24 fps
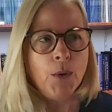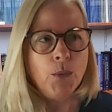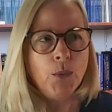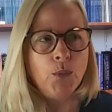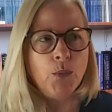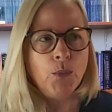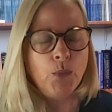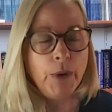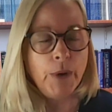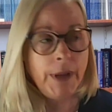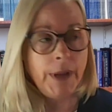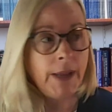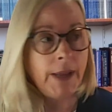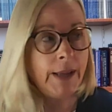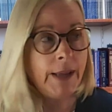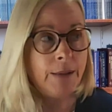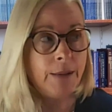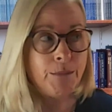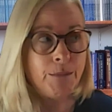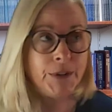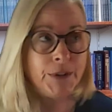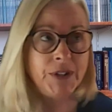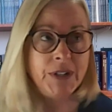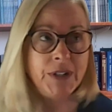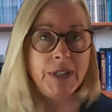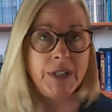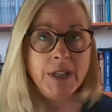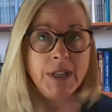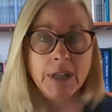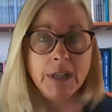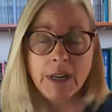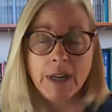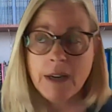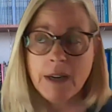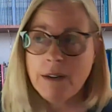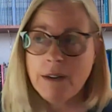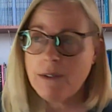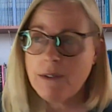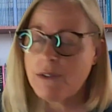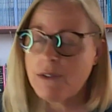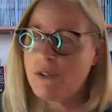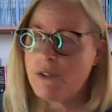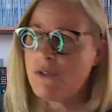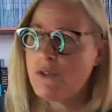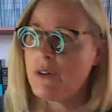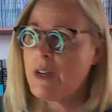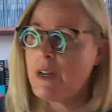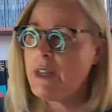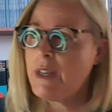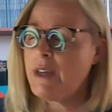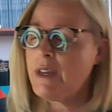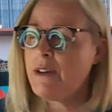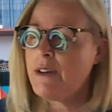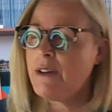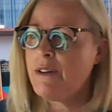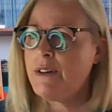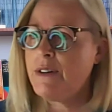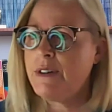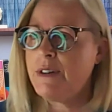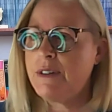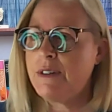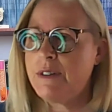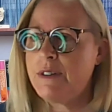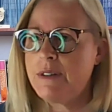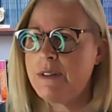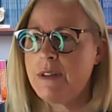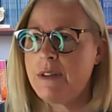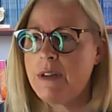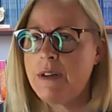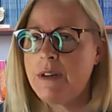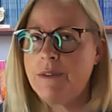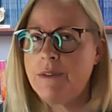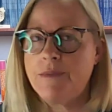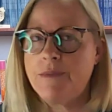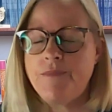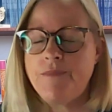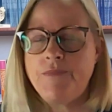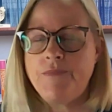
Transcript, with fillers: We in particular, Australia is, uh,